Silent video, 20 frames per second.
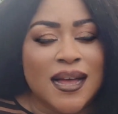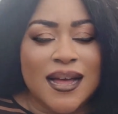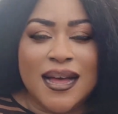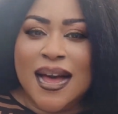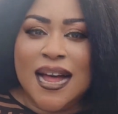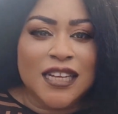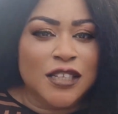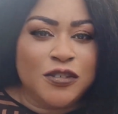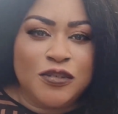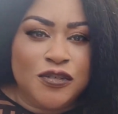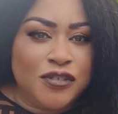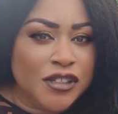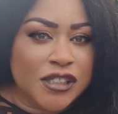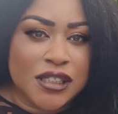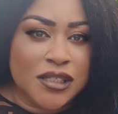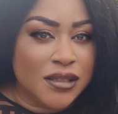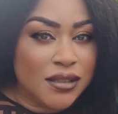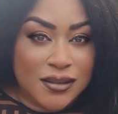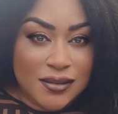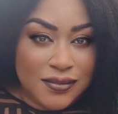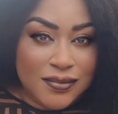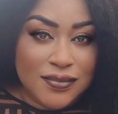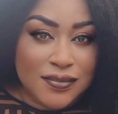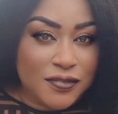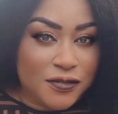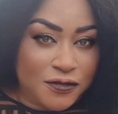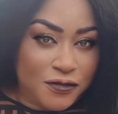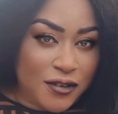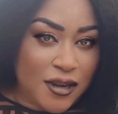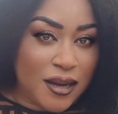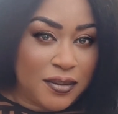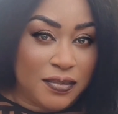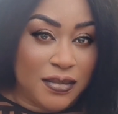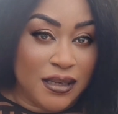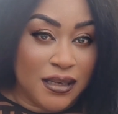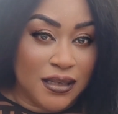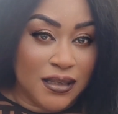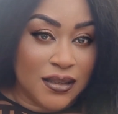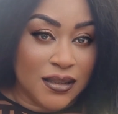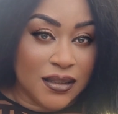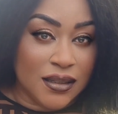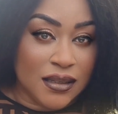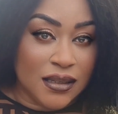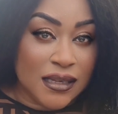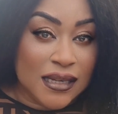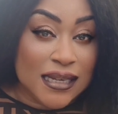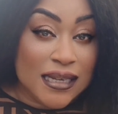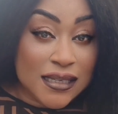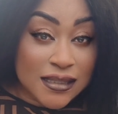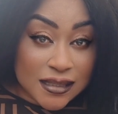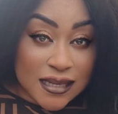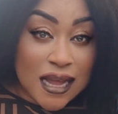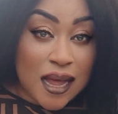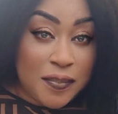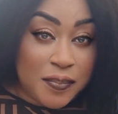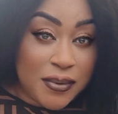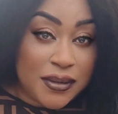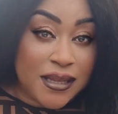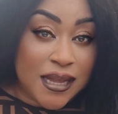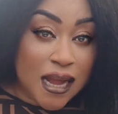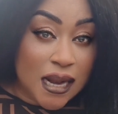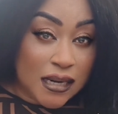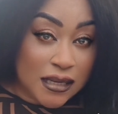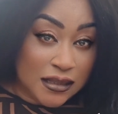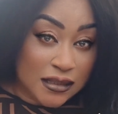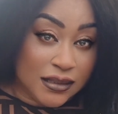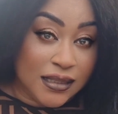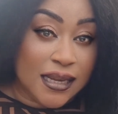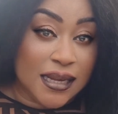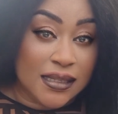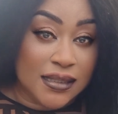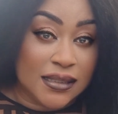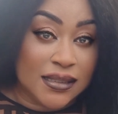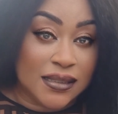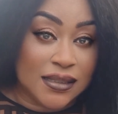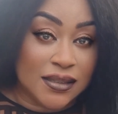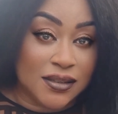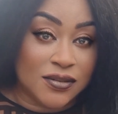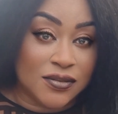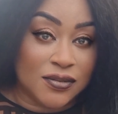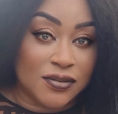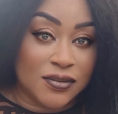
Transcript: Catfish farming is capital intensive.